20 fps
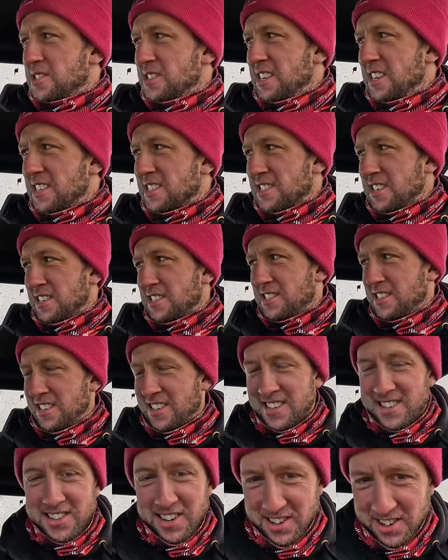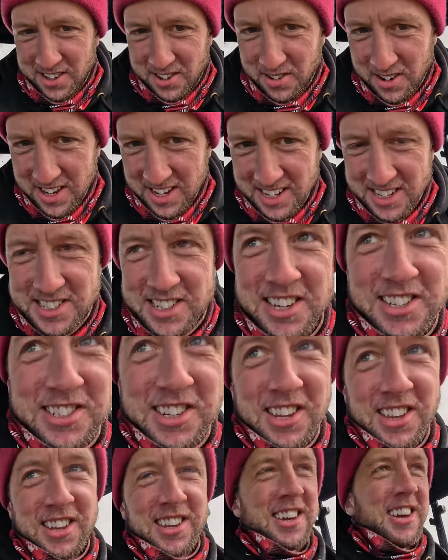existed. It didn't quite exist,
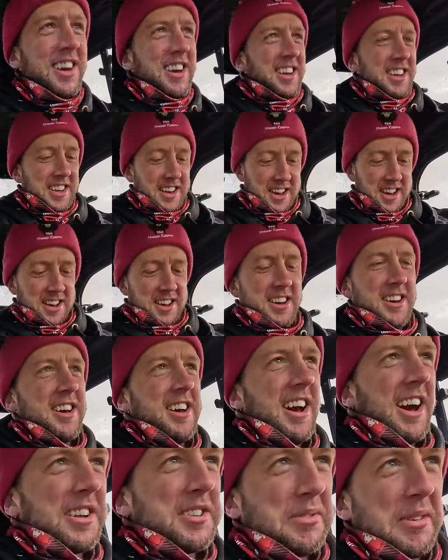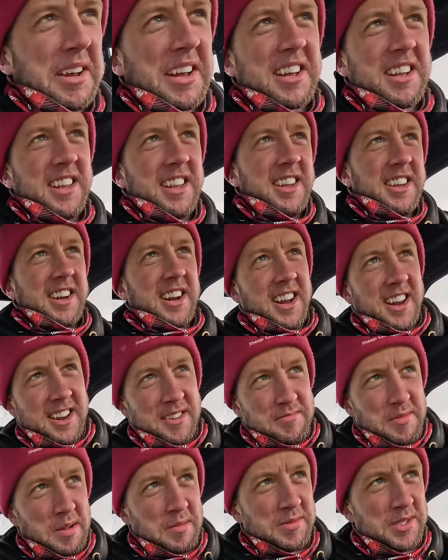I think. Yeah, a twinkle in our
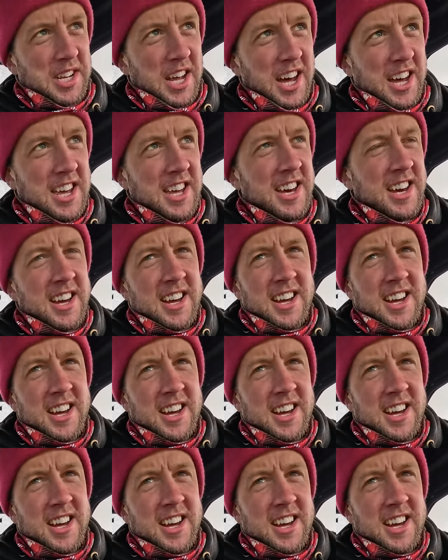mum's eye.